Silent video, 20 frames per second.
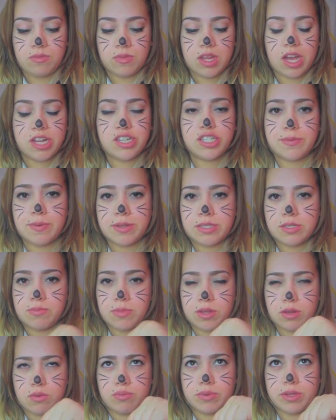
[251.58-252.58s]
I just bought
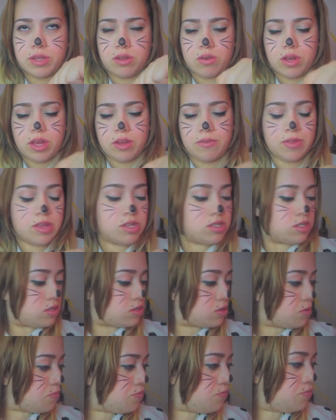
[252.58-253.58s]
something really okay with
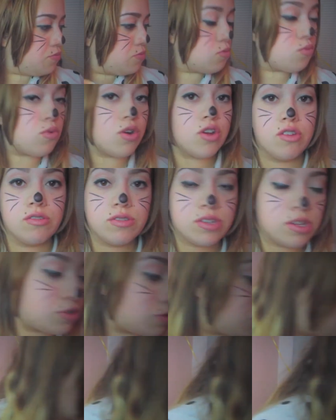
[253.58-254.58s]
this. Where are those
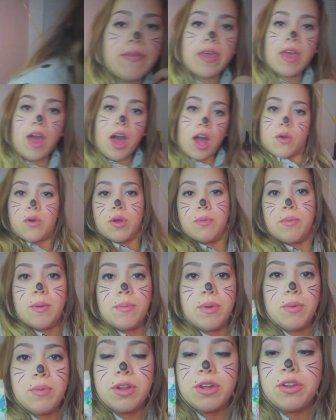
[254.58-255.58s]
scissors? The awkward
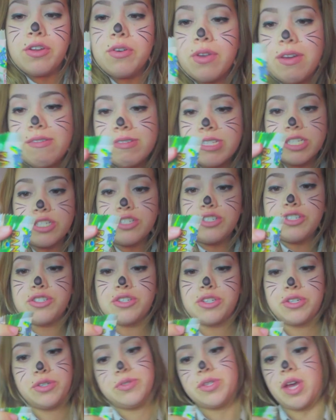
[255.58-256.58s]
moment when you don't have scissors,
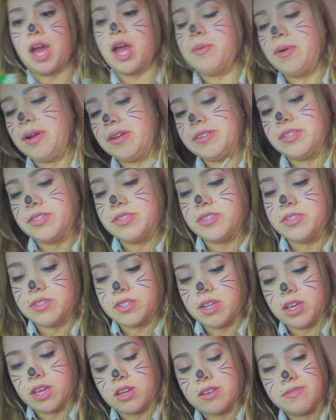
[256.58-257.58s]
so you use eyebrow
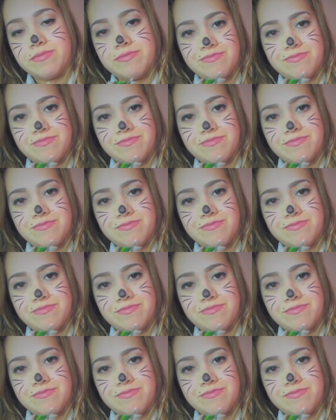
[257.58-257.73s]
scissors, like.